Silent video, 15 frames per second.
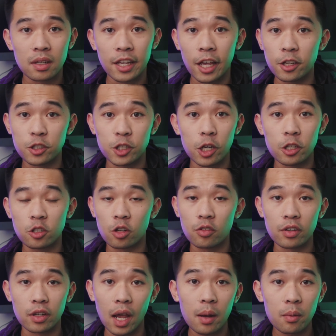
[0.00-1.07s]
can change
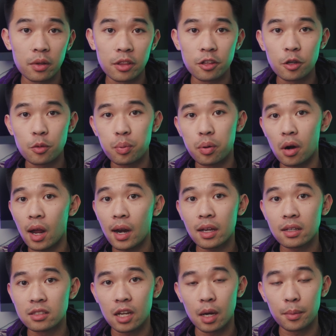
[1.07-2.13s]
overnight with new
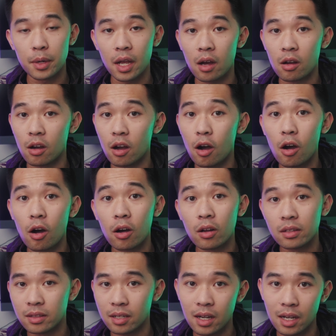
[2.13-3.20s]
products coming out all
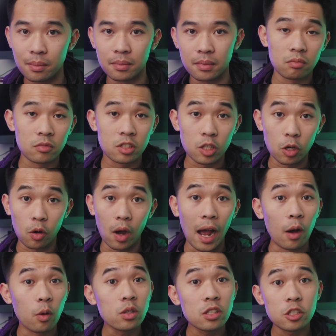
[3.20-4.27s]
the time. So
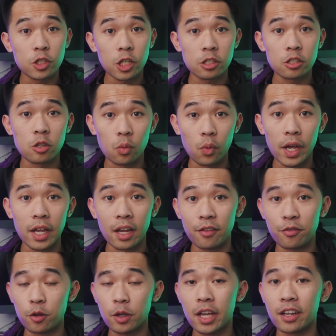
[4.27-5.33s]
I would suggest to wait
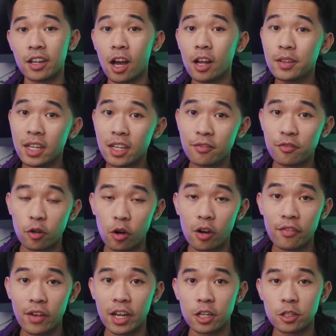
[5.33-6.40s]
if you cannot take full
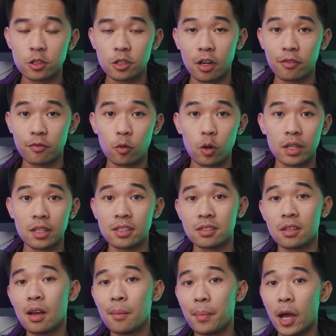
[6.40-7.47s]
advantage of what these
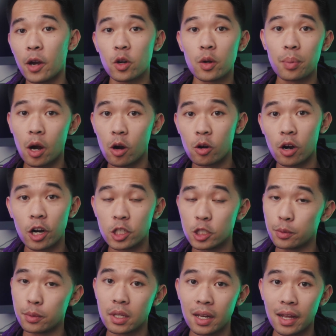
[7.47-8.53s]
battery powered
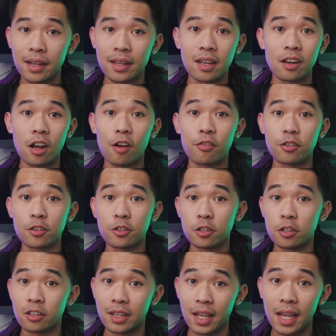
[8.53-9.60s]
RGB light can offer
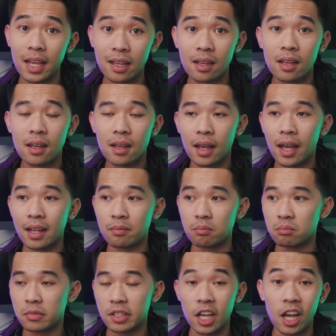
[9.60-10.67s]
today
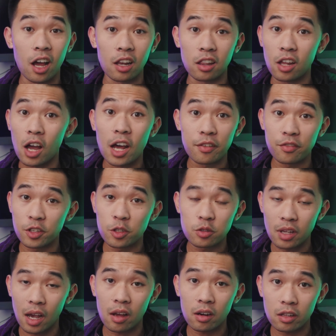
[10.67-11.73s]
and get a lot of use
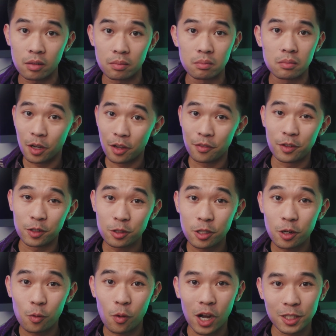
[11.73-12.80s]
out of them. If you're
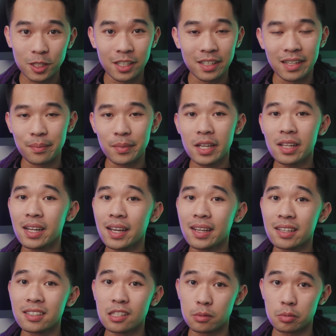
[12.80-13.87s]
still watching, give me a like
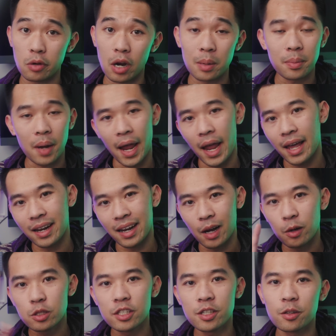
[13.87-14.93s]
and subscribe, and I
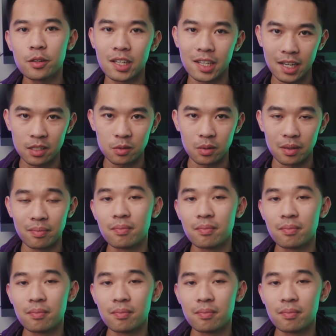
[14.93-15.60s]
will see you in the next one.